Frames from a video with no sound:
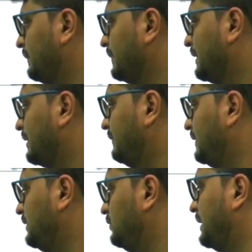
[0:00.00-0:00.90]

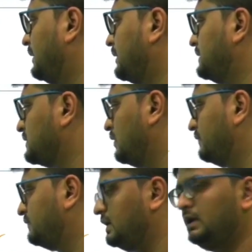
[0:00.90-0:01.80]
revenue matters
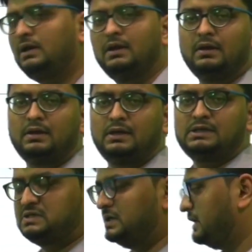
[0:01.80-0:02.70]
of the
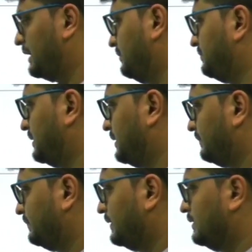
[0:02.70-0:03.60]
East India Company.
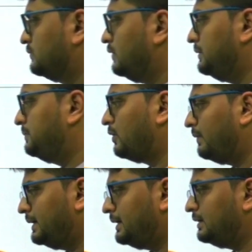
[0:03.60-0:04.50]
So it
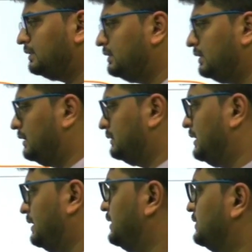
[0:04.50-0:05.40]
provided
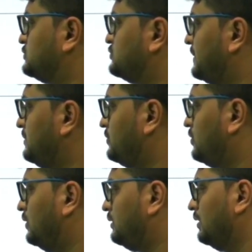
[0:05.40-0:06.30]
the Supreme
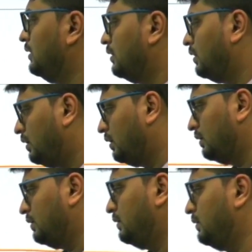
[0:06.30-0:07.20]
Court
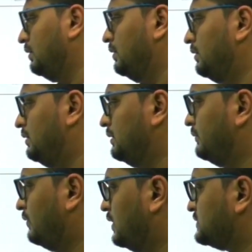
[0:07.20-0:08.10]

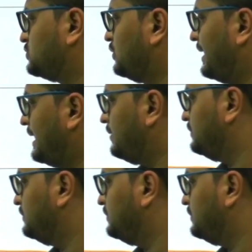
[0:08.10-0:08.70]
was to have